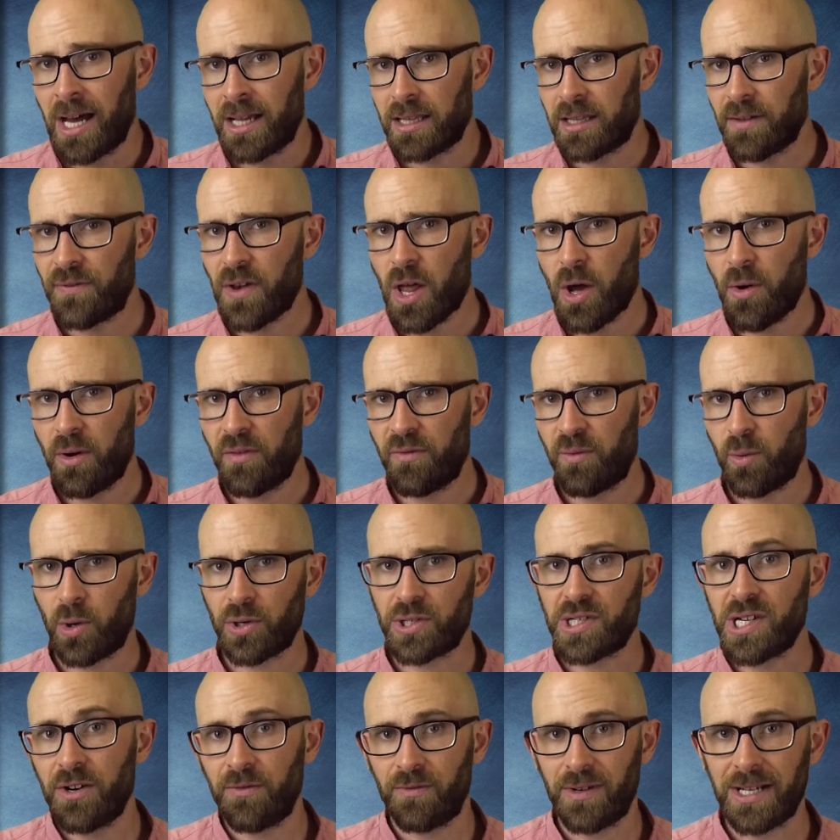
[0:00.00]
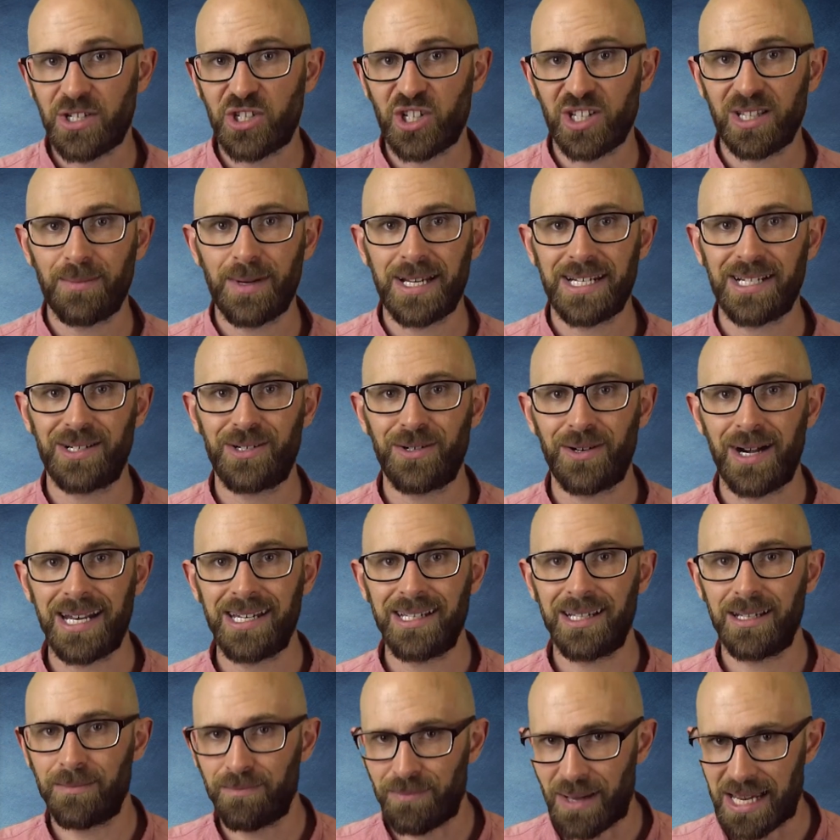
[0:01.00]
The flow of water reaching the
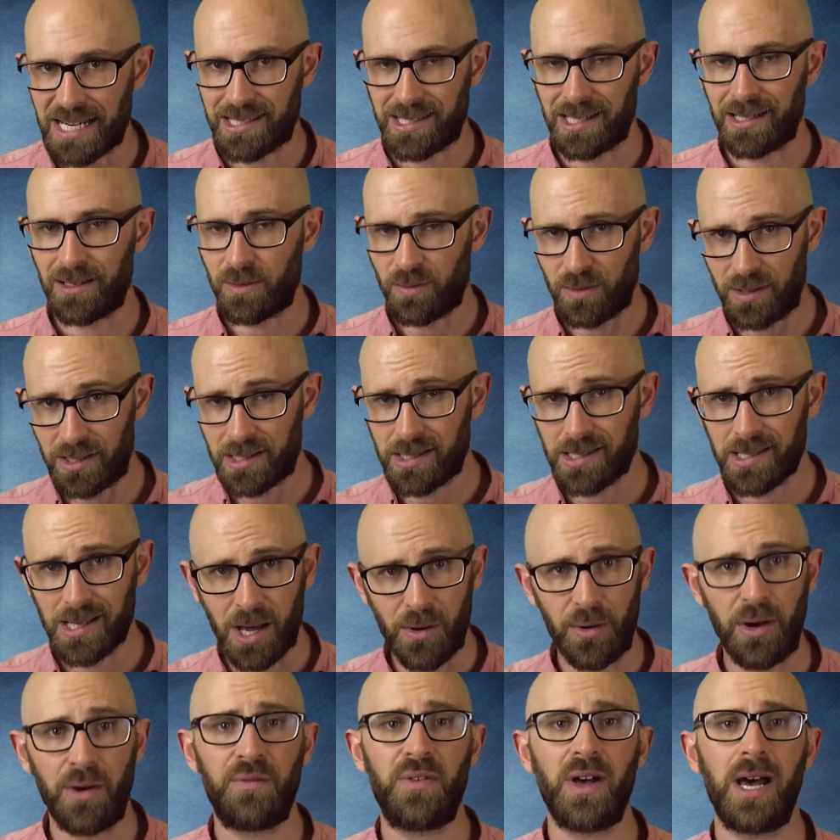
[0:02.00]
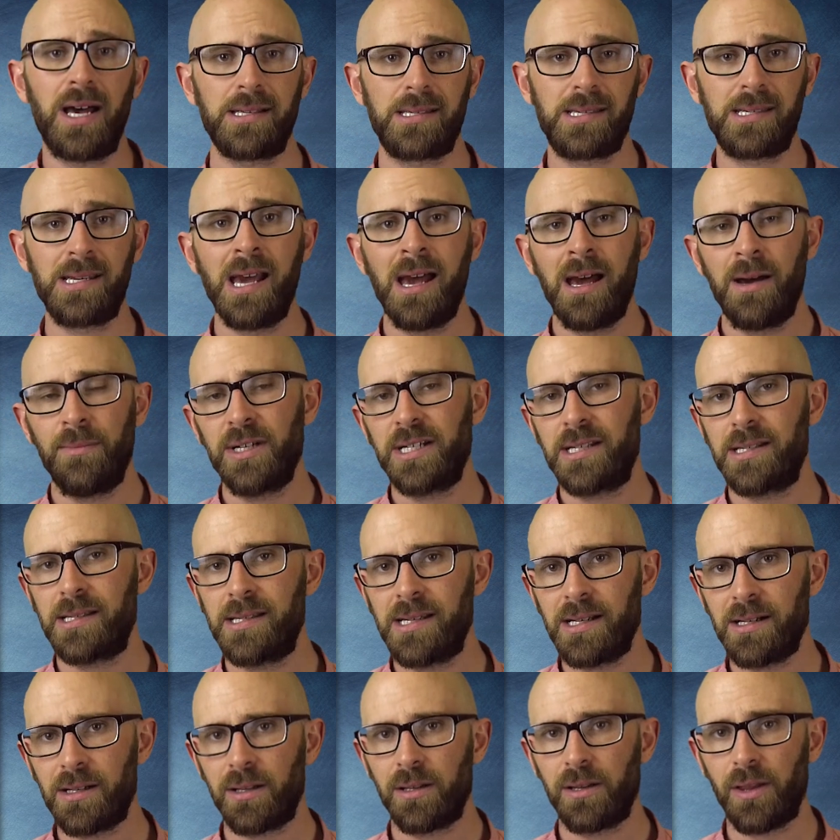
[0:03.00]
Mediterranean Basin was slow at first, but
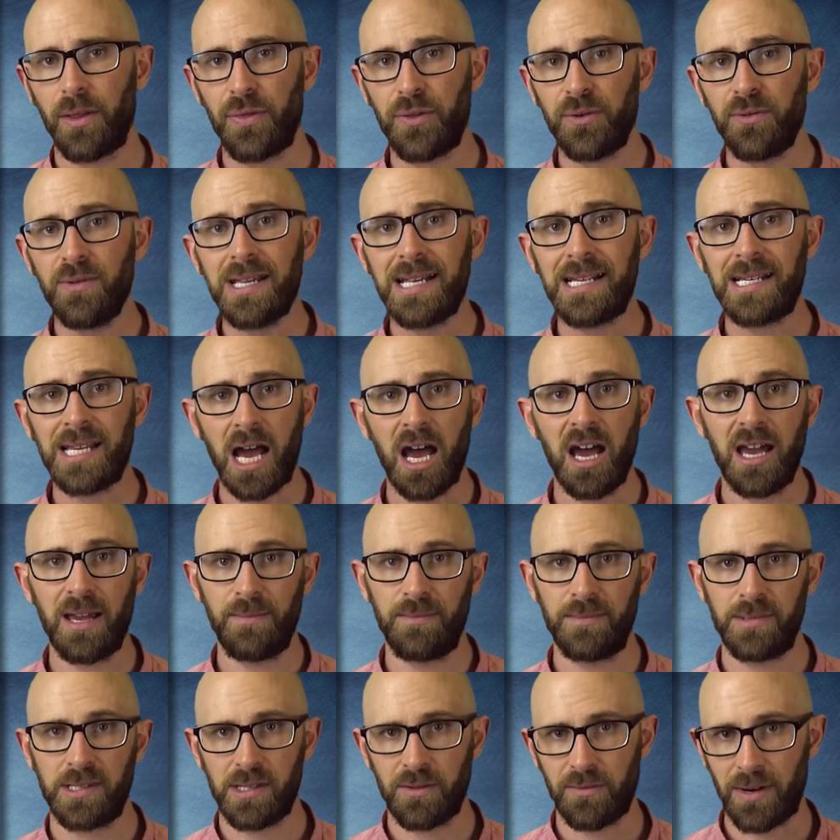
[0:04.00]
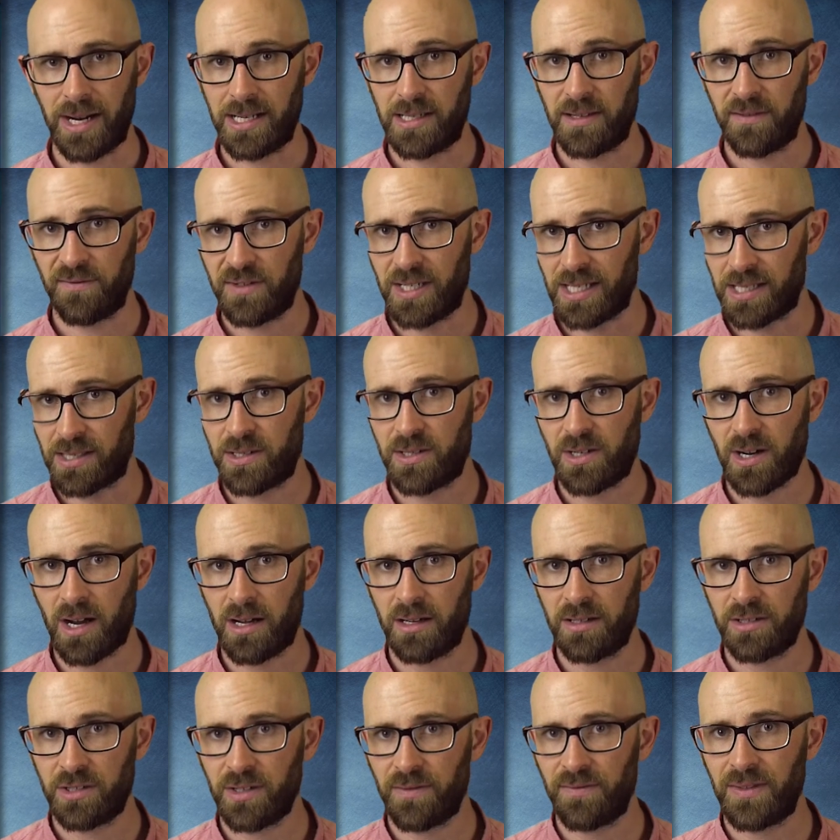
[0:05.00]
still three times the rate of
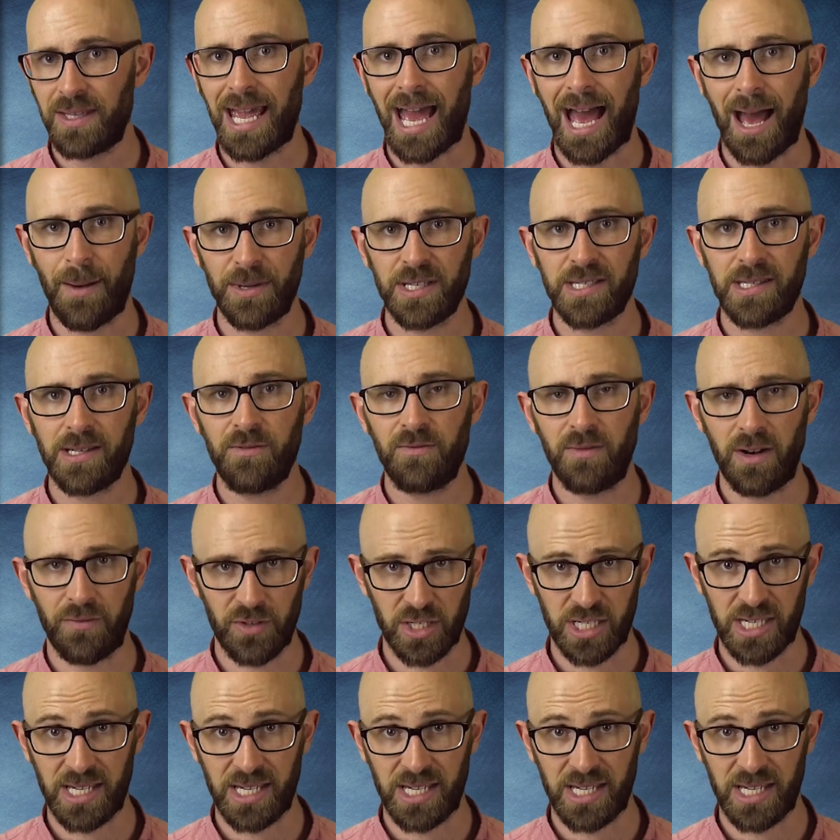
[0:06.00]
discharge of the Amazon River